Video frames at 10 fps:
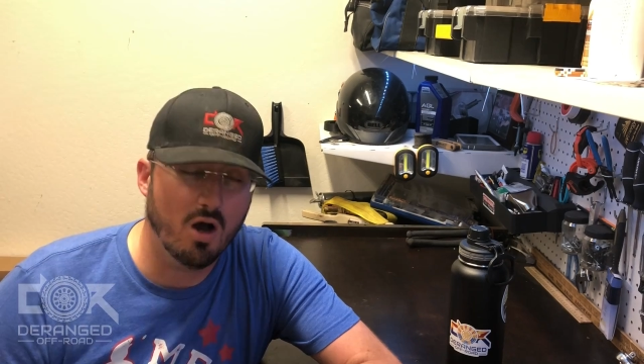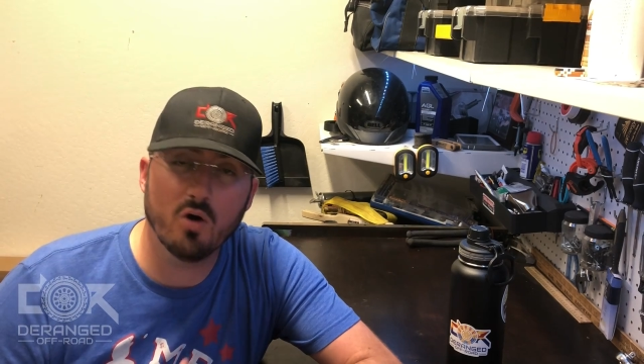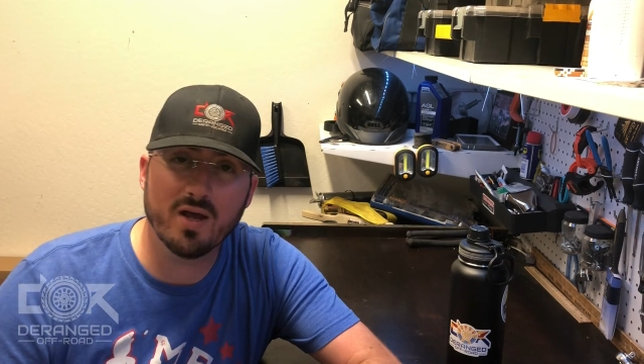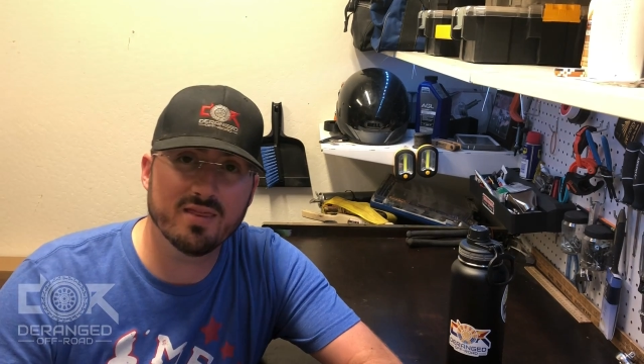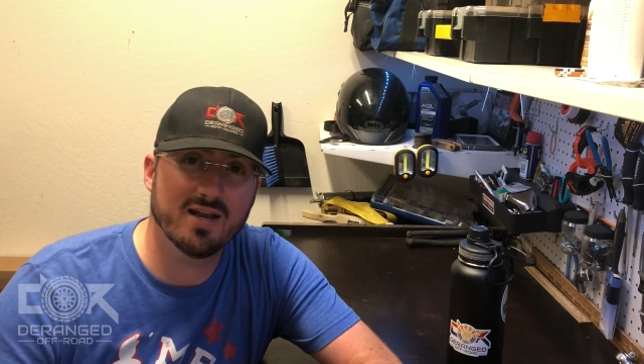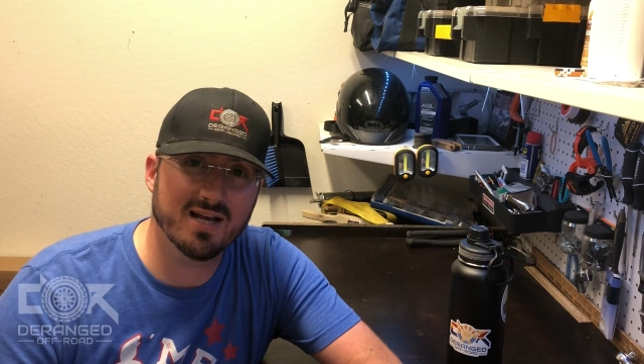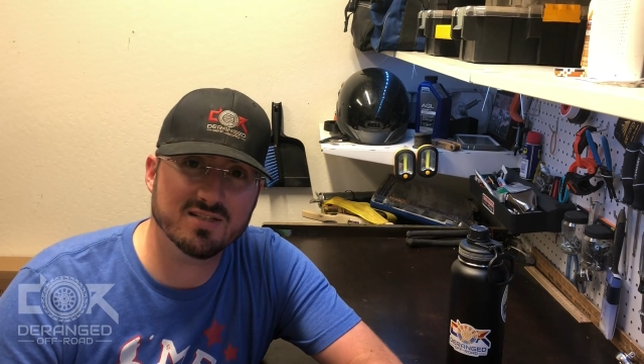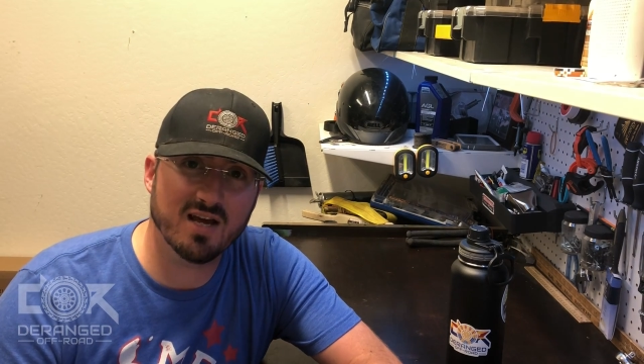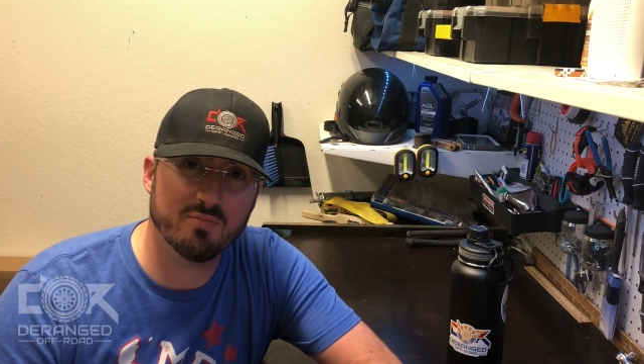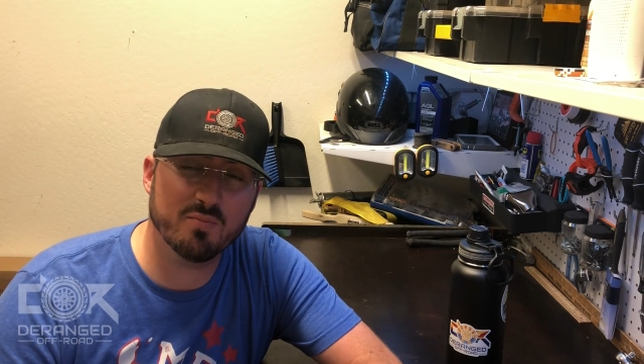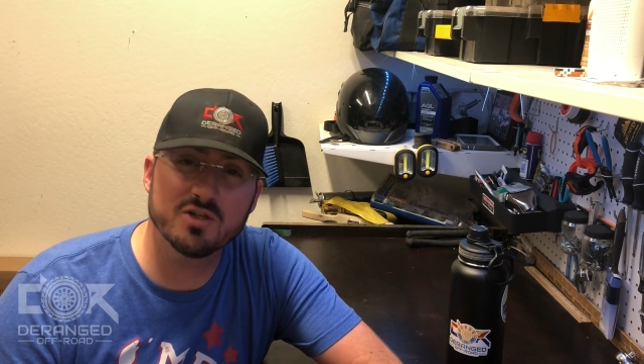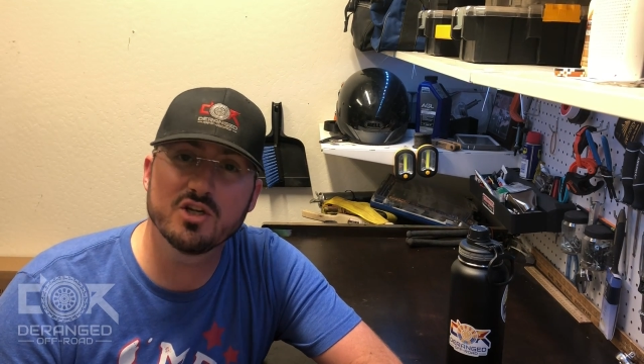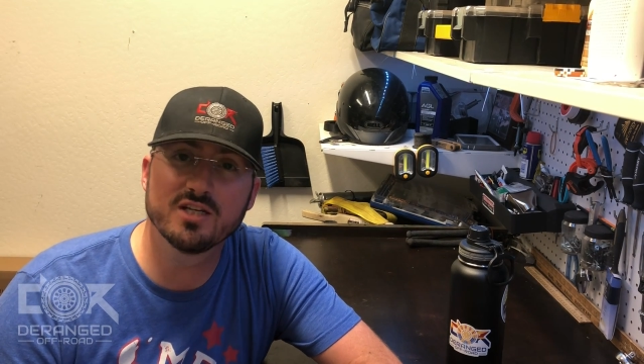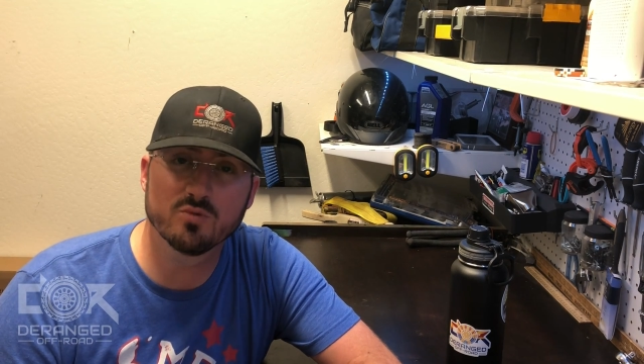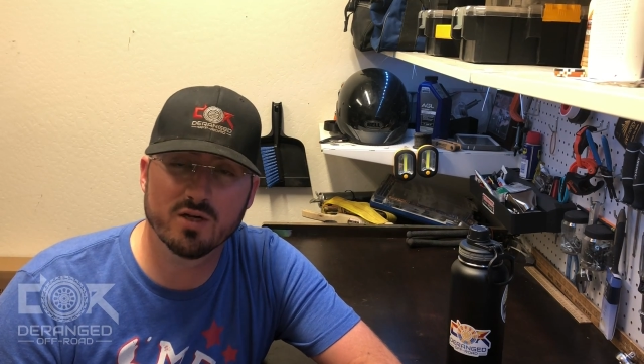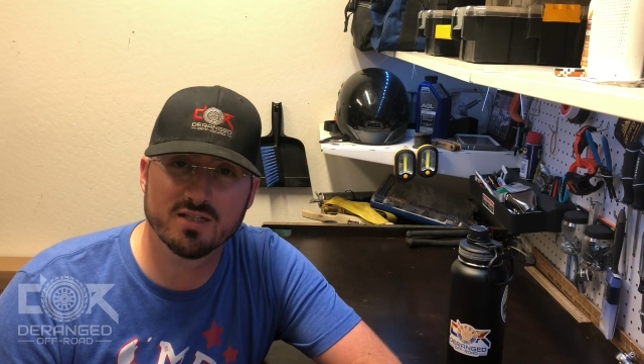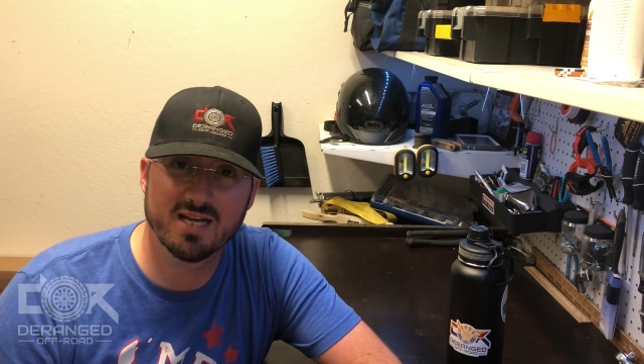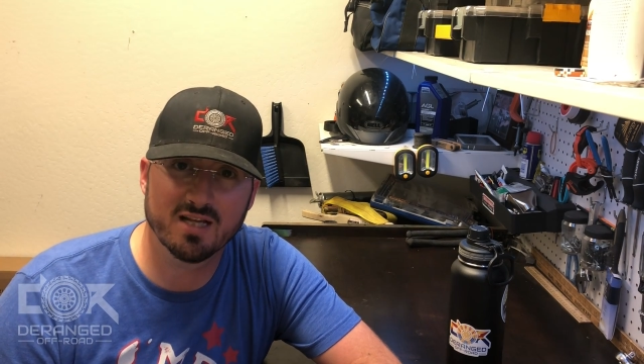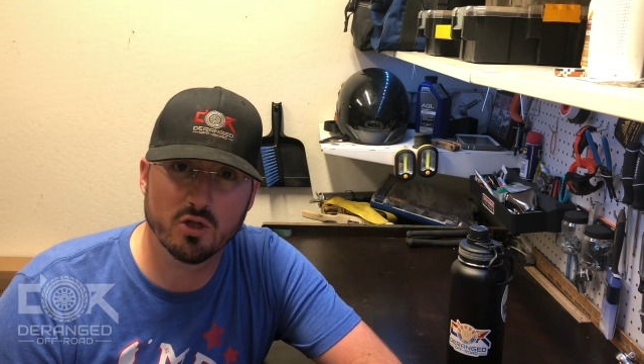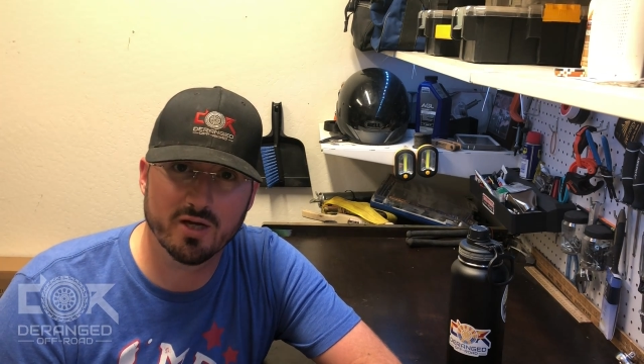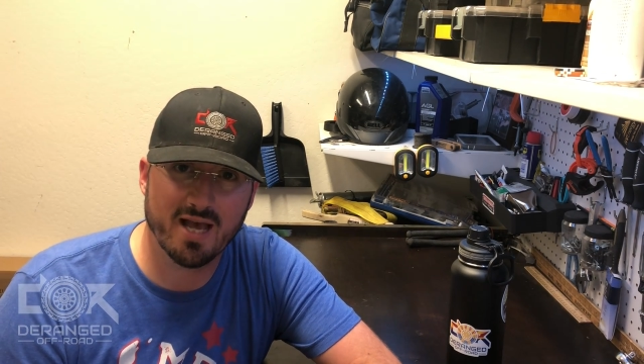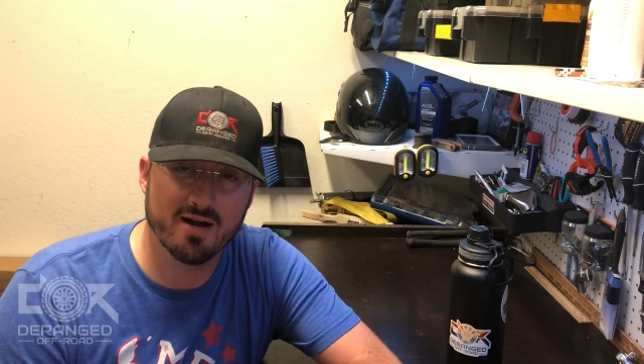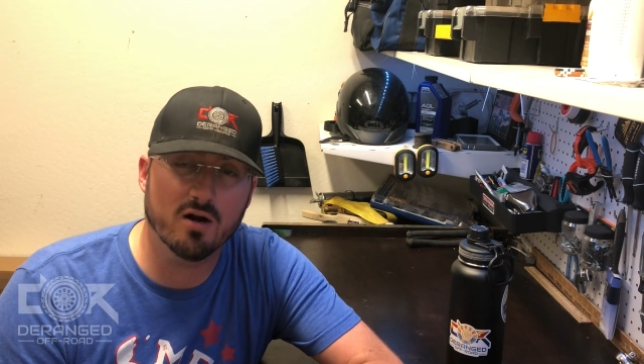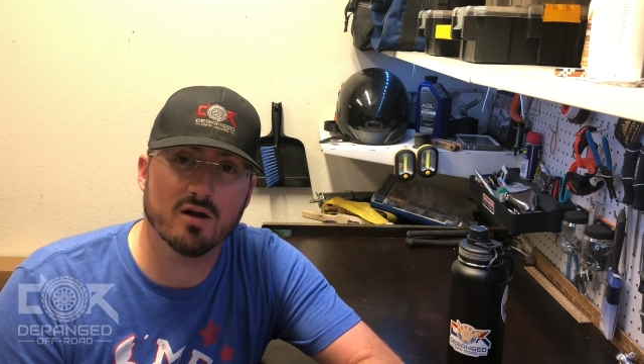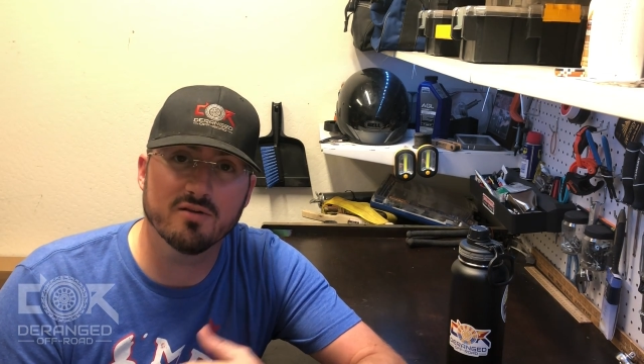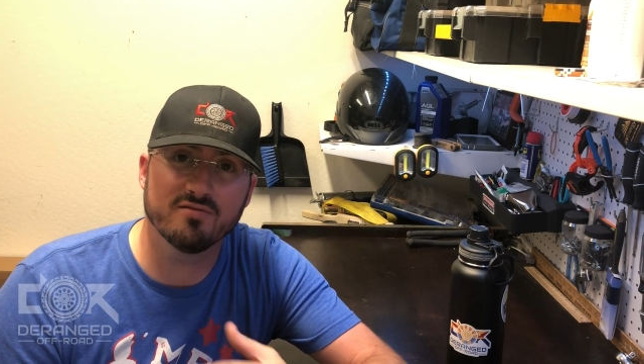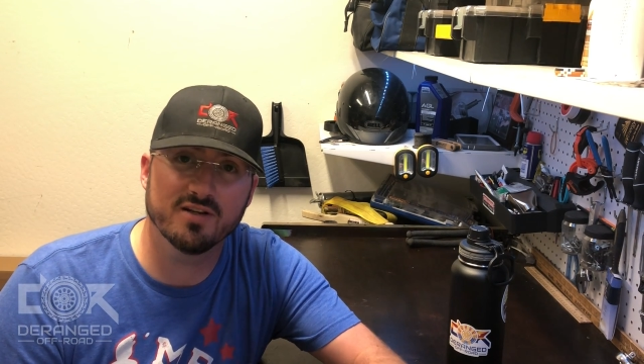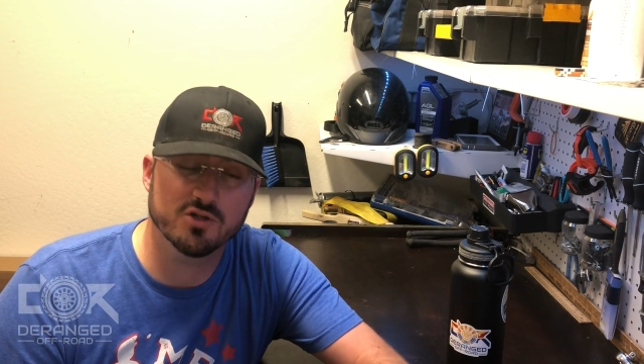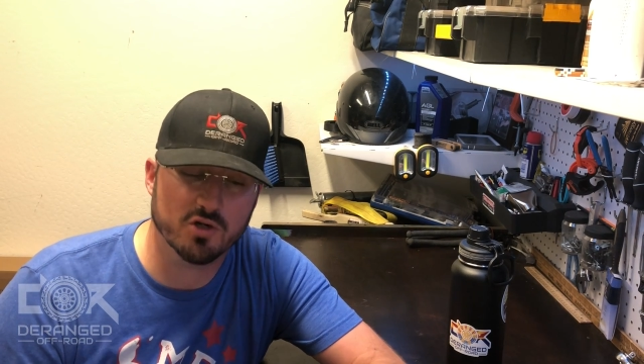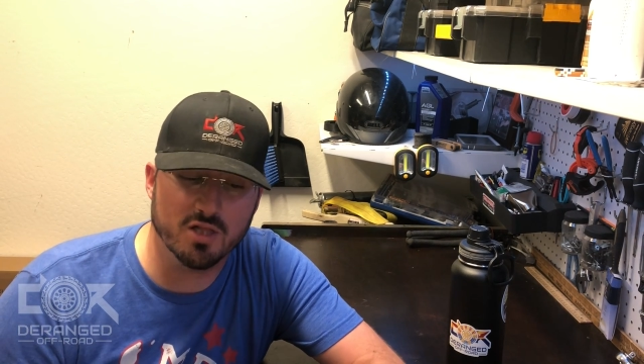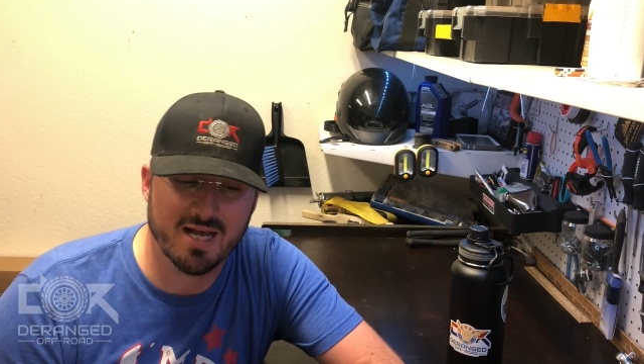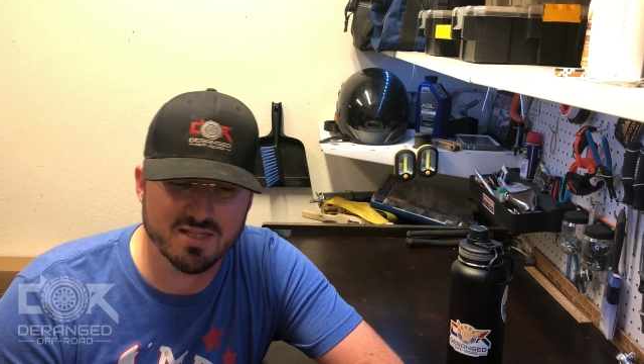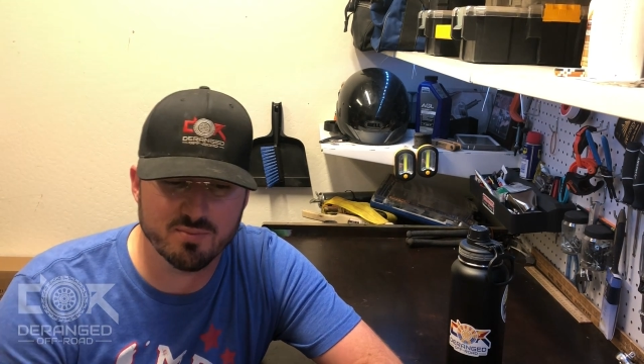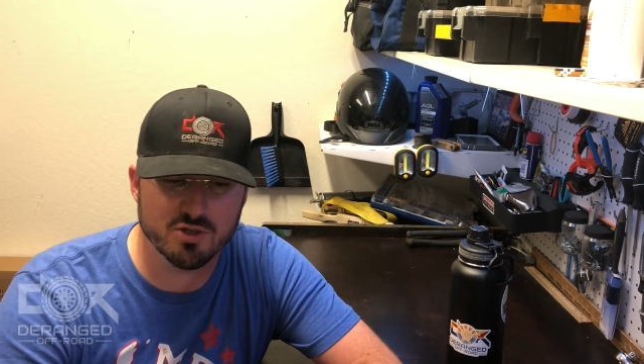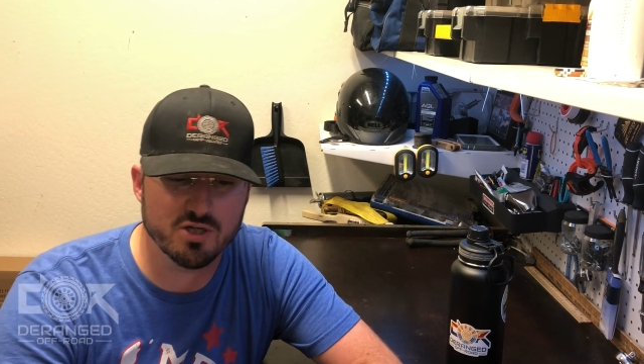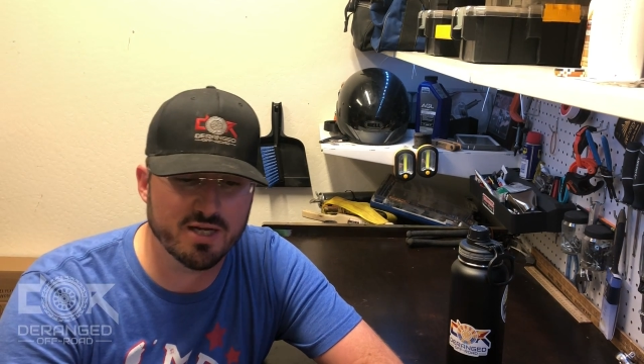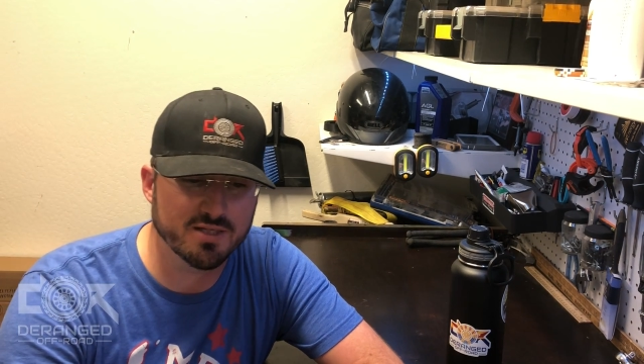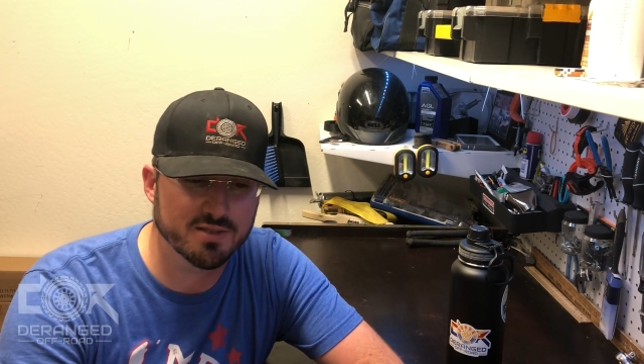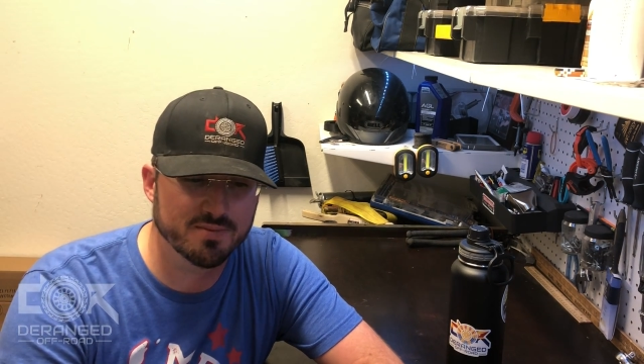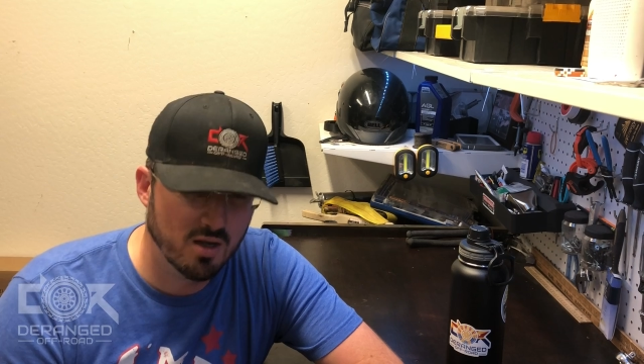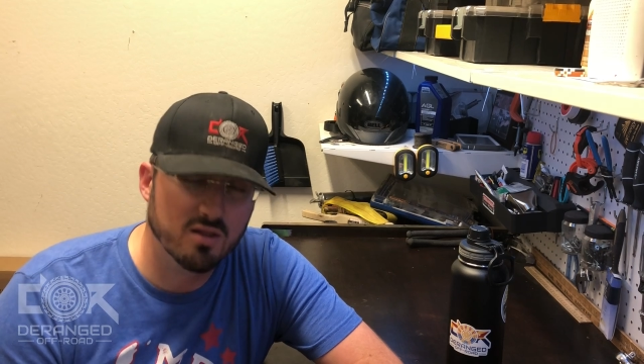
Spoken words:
Okay, the next type of machines we're going to take a look at are adventure class machines.